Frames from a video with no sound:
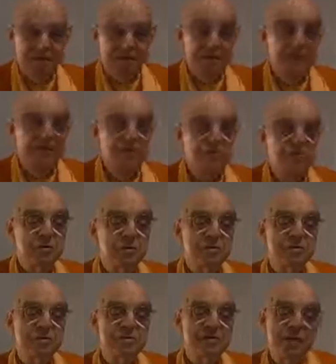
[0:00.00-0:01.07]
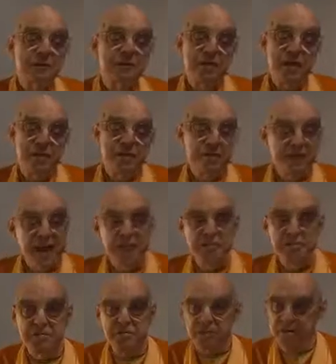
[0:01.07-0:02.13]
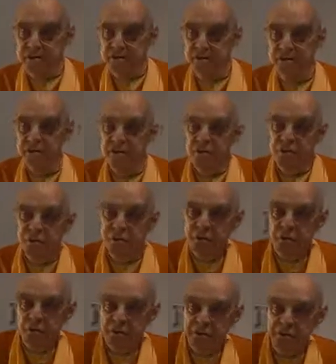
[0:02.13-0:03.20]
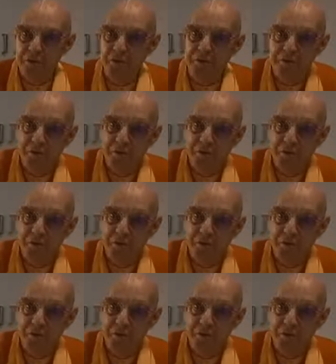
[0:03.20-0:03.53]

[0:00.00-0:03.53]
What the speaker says: and they should be accepted as satisfying to the Lord.